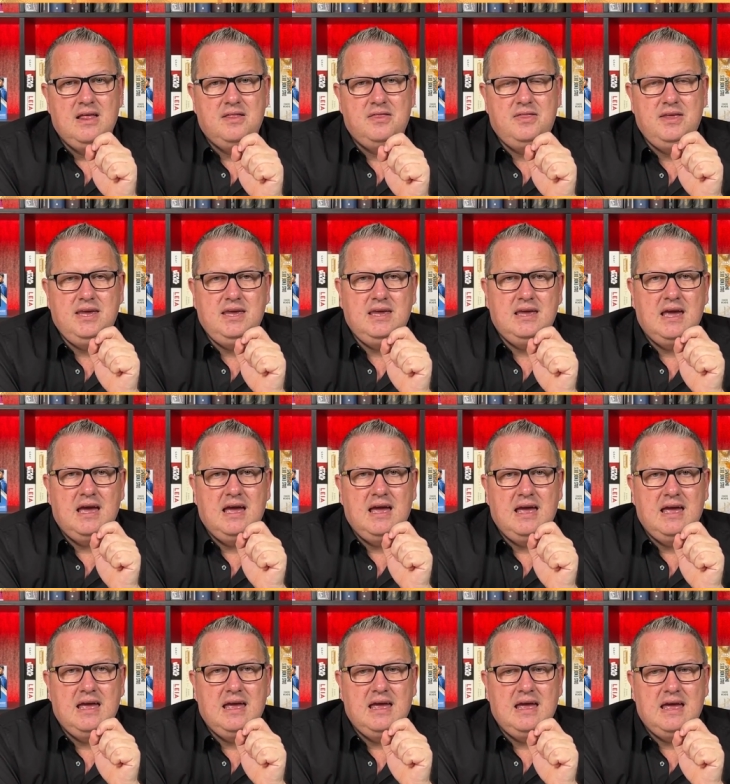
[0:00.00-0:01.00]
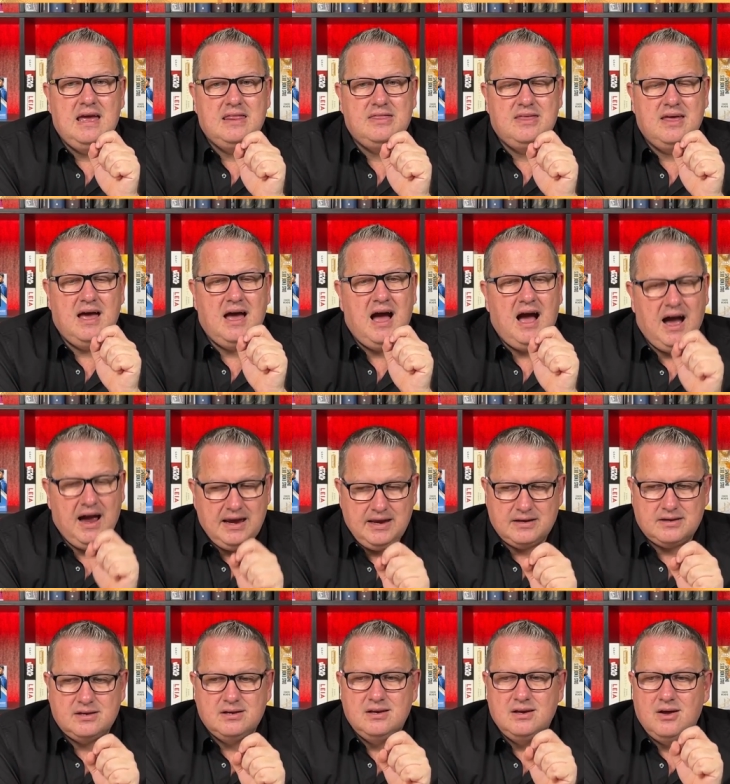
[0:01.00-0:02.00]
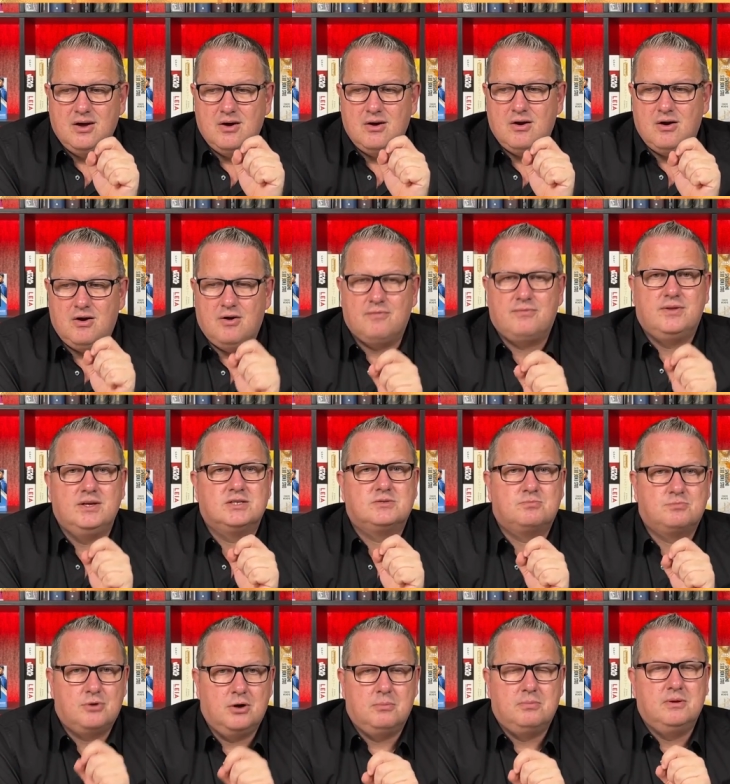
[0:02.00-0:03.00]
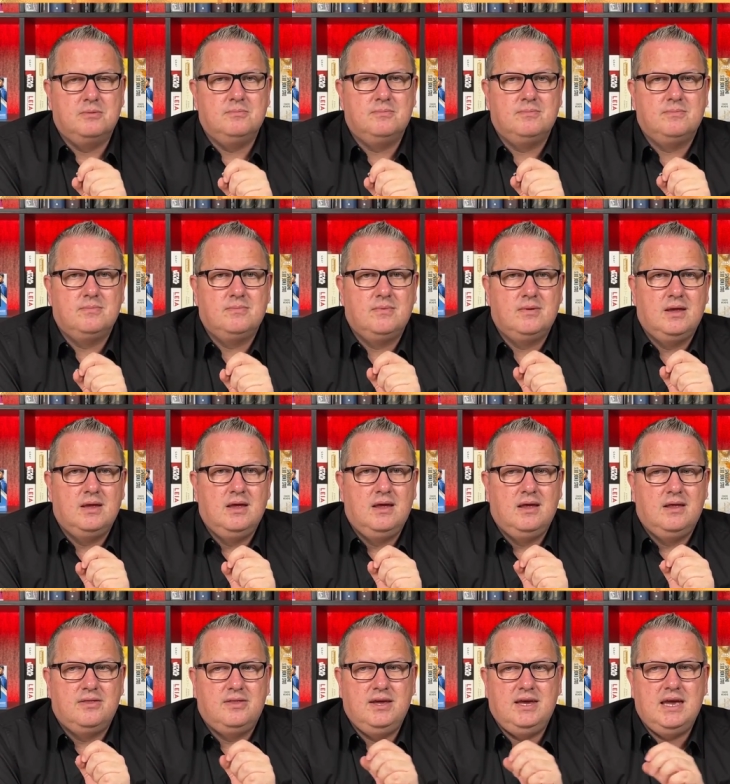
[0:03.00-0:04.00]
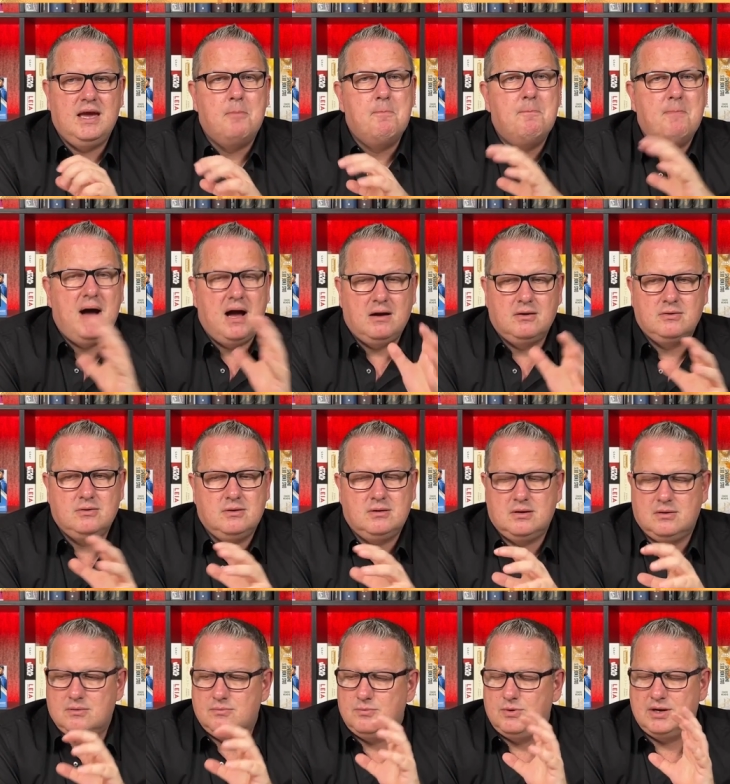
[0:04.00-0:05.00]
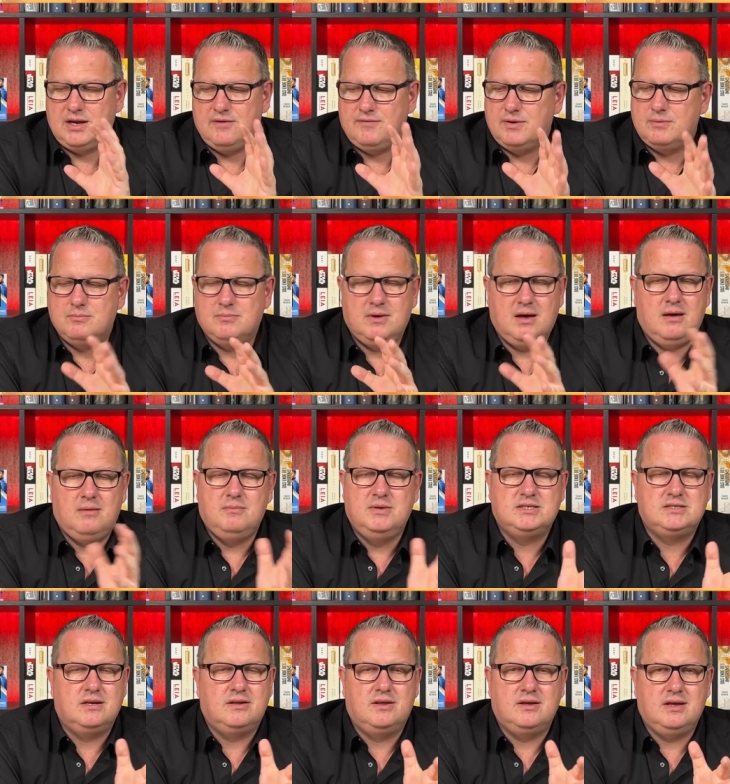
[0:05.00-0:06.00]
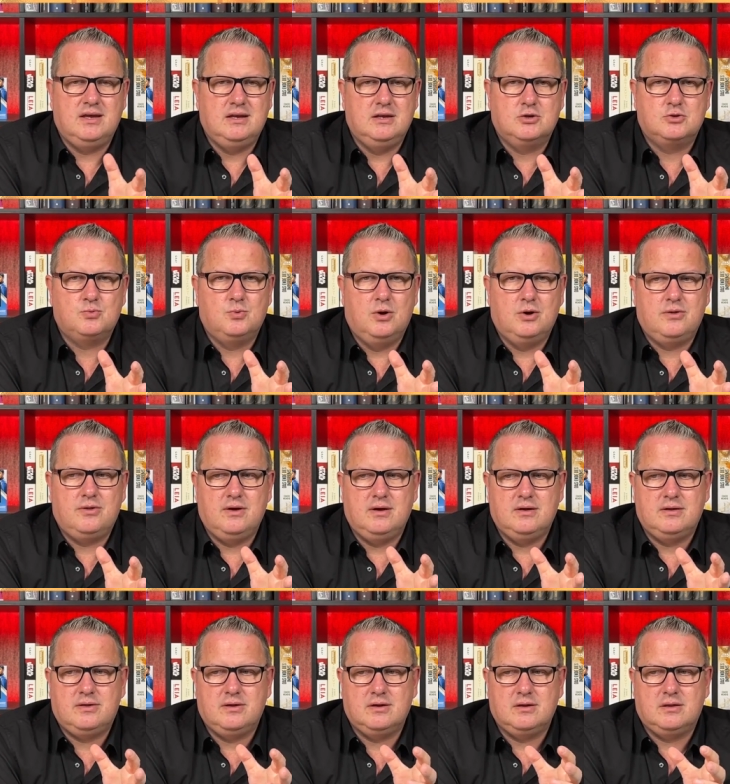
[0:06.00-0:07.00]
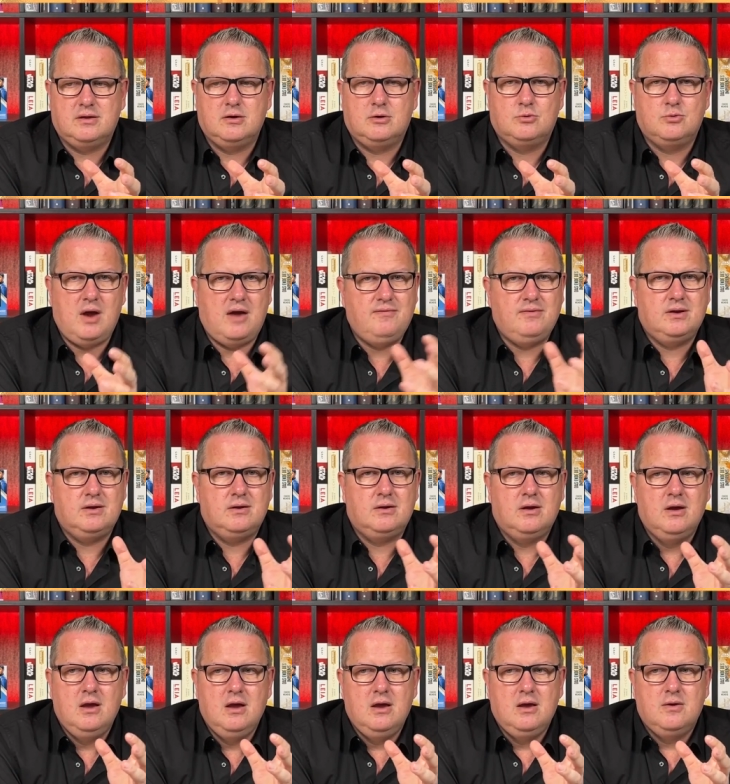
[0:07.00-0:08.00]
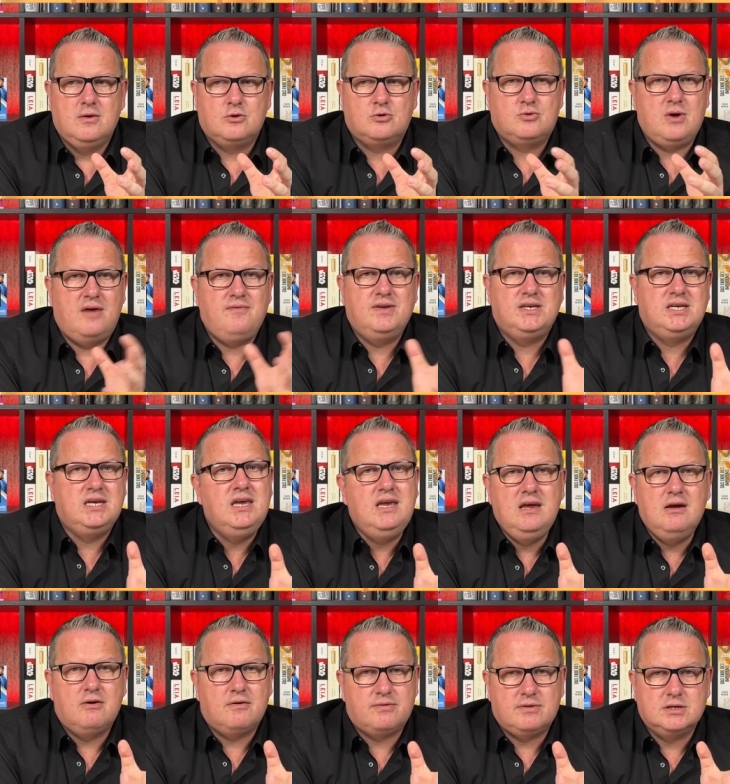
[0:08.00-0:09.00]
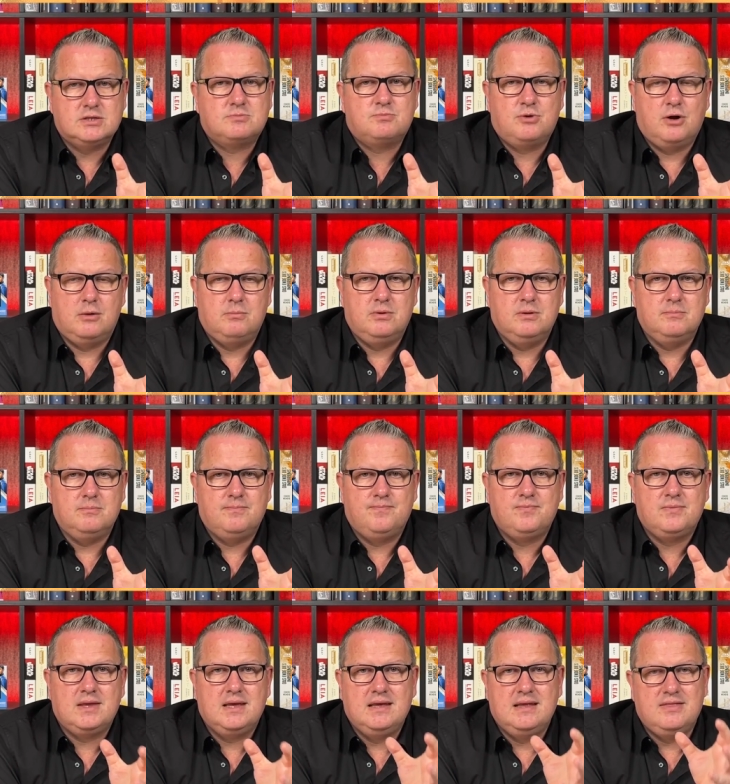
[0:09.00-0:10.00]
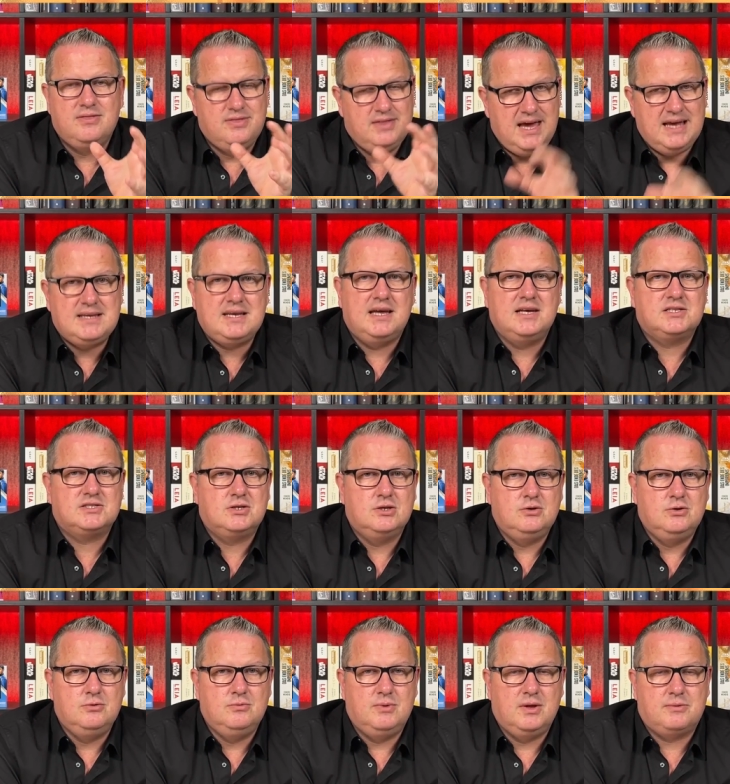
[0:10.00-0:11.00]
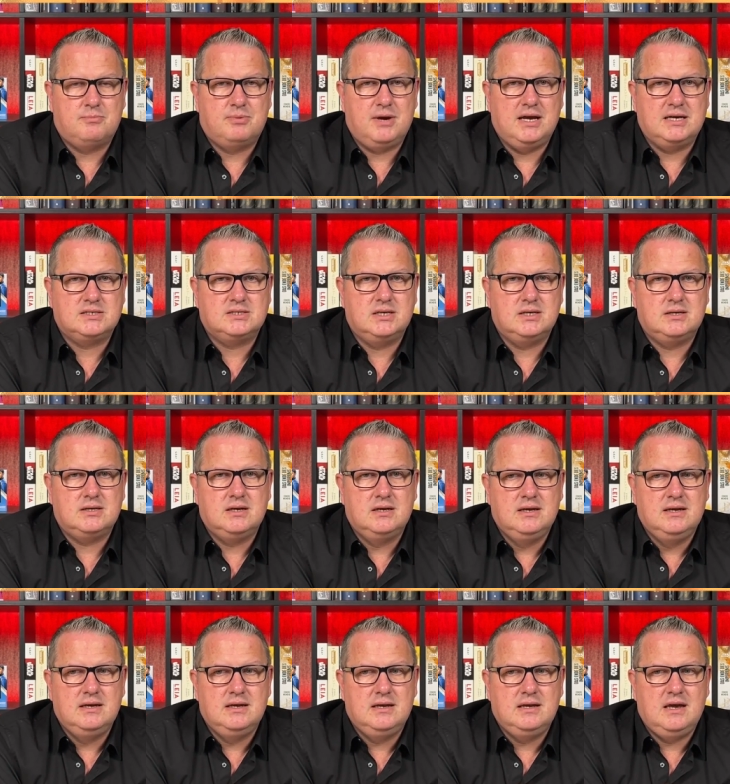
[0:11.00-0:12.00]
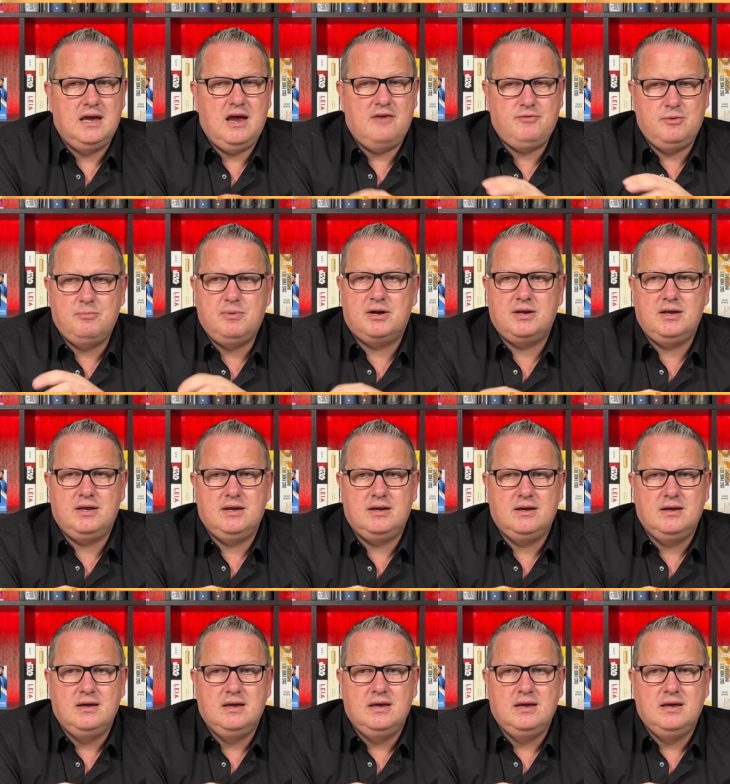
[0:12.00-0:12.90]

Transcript: the height of this problem, the amount, whatever, I'm missing the English word there, the gravity of this problem, that has to do with Brexit. Everybody